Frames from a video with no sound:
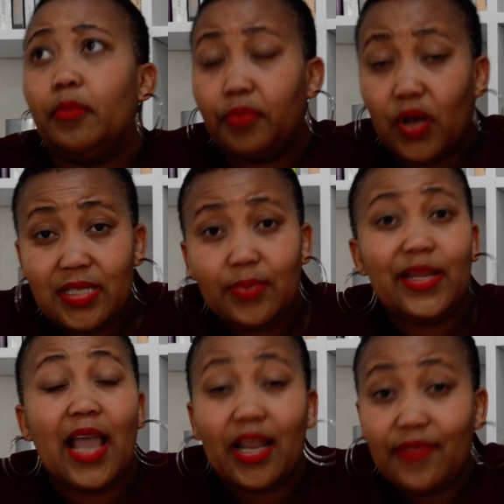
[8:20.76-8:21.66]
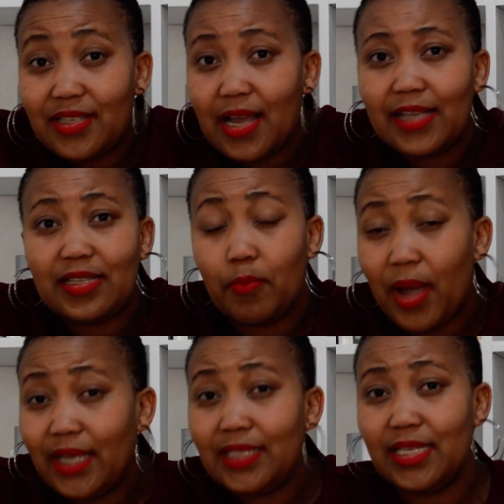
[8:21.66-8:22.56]
possibly advertising,
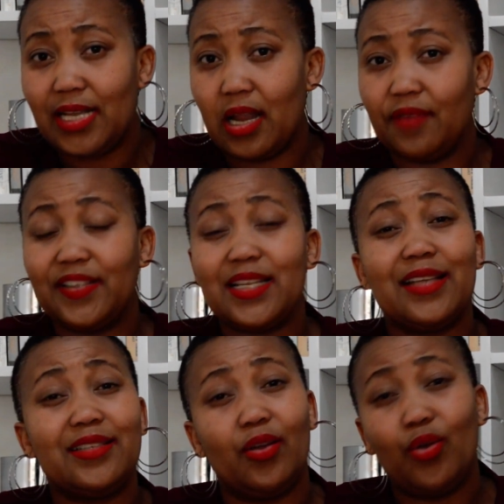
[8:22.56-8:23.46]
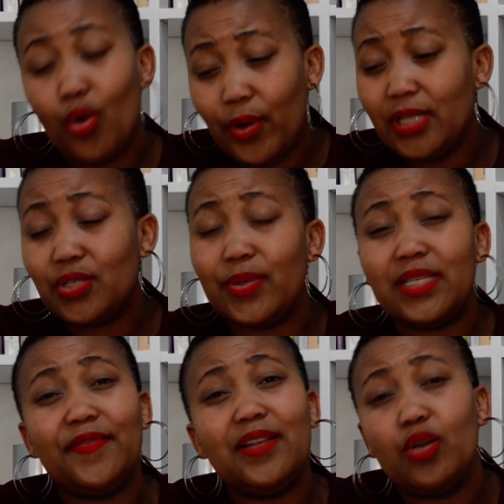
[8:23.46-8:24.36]
marketing and advertising. Go into it.
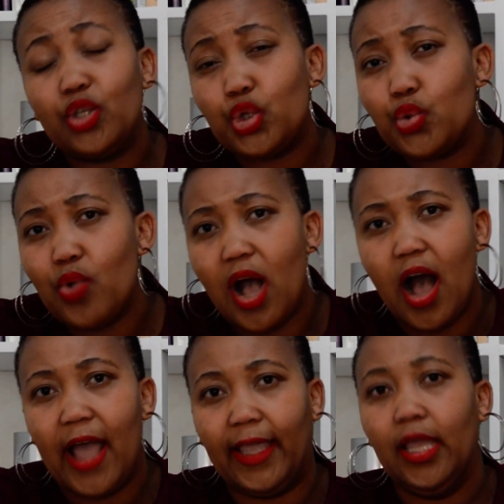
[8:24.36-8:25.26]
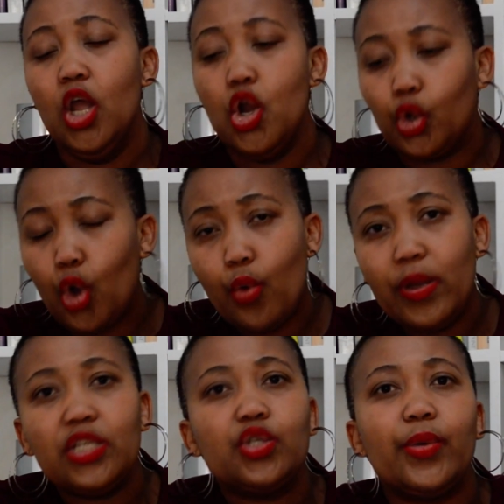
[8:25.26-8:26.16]
If it looks too high, go
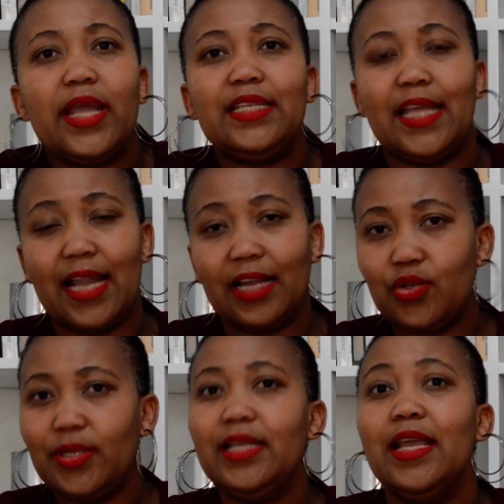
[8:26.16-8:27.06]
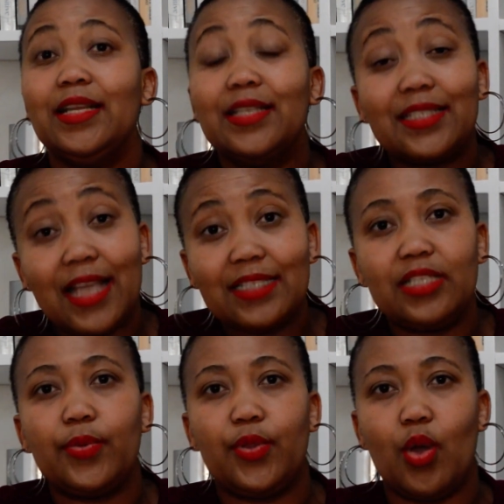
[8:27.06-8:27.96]
into it and actually discuss it
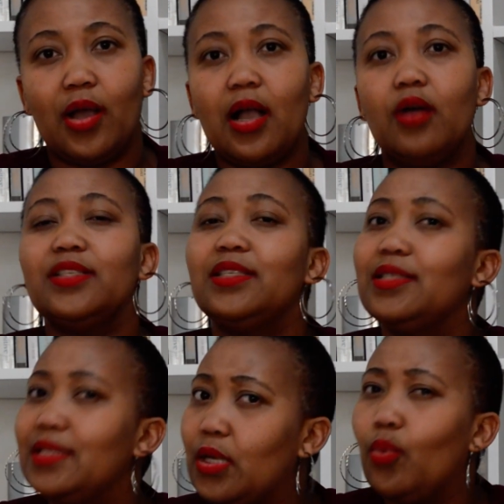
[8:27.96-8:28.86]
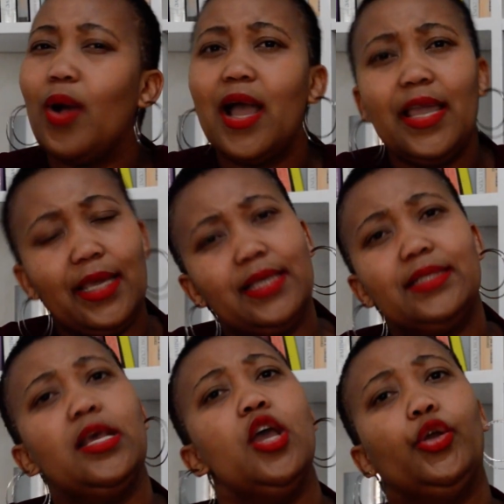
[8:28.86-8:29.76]
with your accountant and say, why is
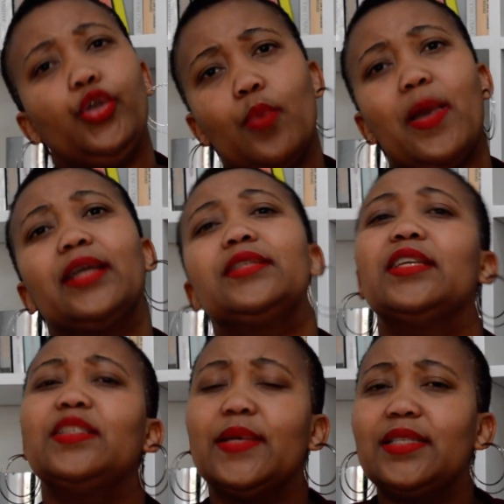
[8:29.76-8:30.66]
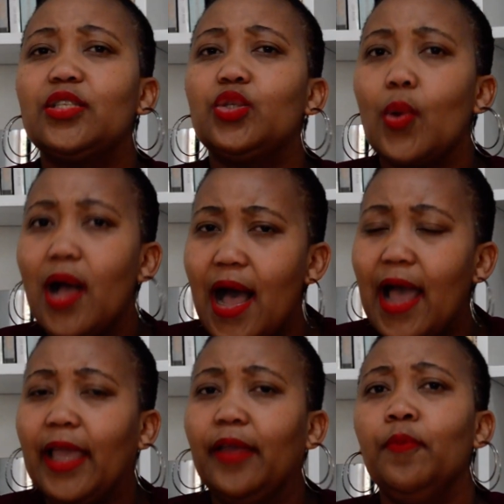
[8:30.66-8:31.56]
your marketing expenses so
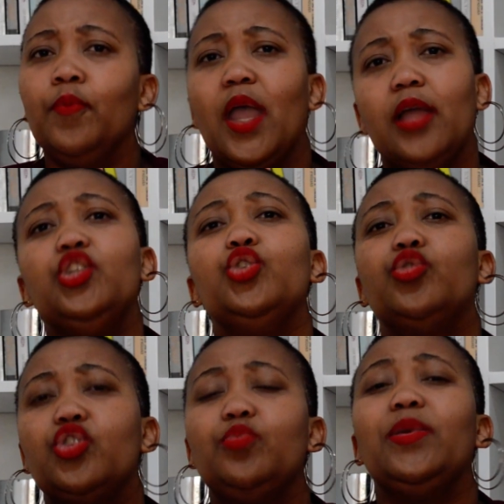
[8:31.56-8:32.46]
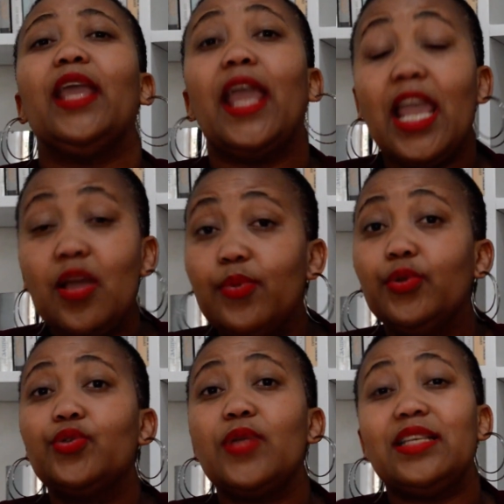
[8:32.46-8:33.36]
high? And you should be
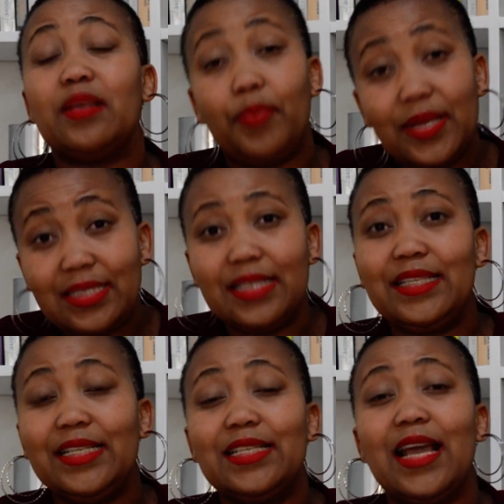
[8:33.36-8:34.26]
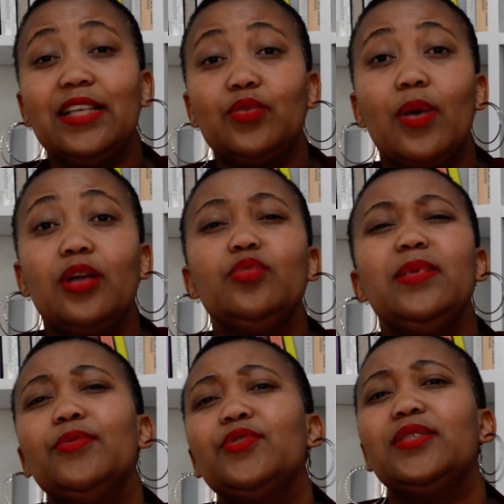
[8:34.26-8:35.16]
able, as a business leader as well, to be
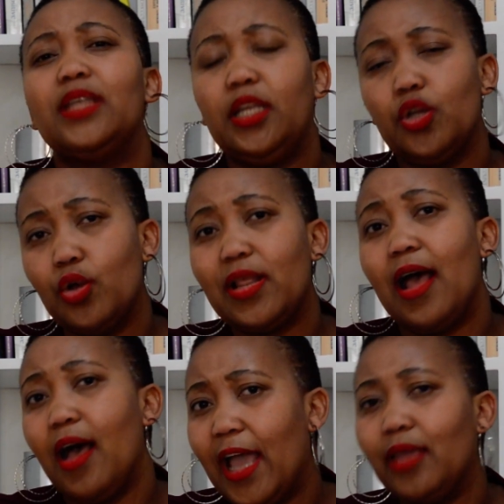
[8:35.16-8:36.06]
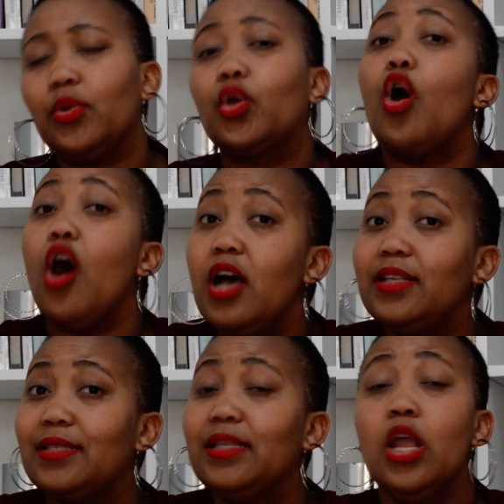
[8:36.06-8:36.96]
able to say, you know, they're high
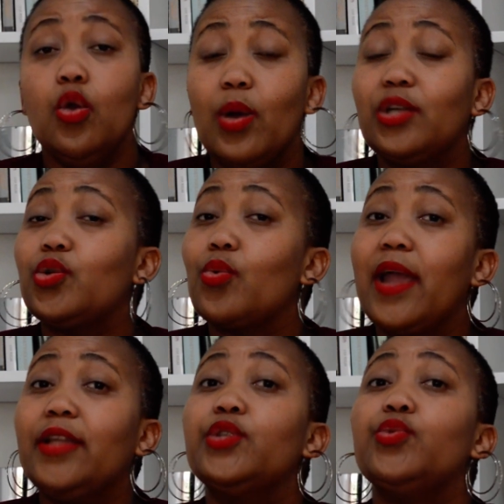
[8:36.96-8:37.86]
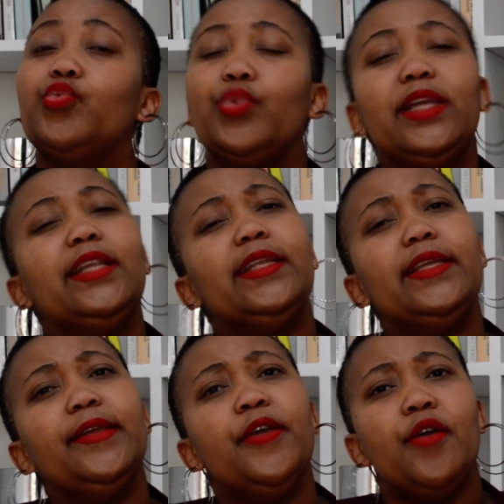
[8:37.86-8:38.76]
because we're trying to really